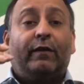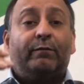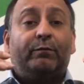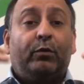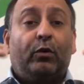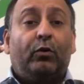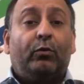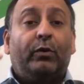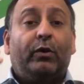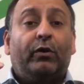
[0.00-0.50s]

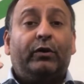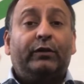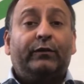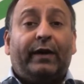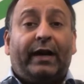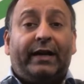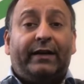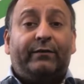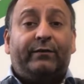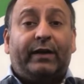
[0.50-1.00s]
bought well, you've
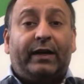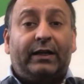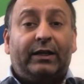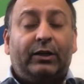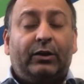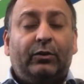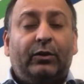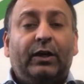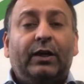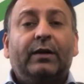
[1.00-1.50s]
added
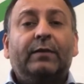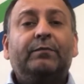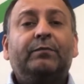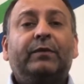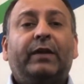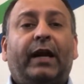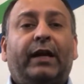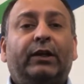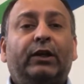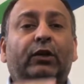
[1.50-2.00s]
value,
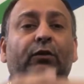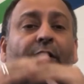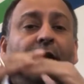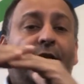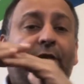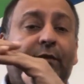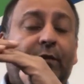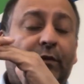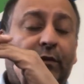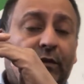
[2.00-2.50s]
and you
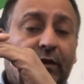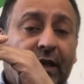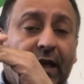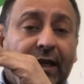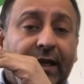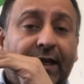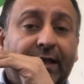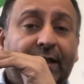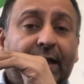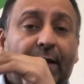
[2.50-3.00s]
have
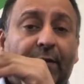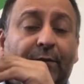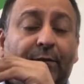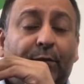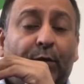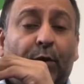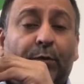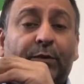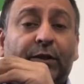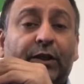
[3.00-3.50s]
taken that
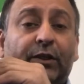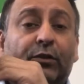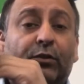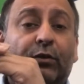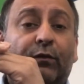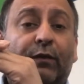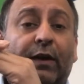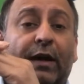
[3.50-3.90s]
property to a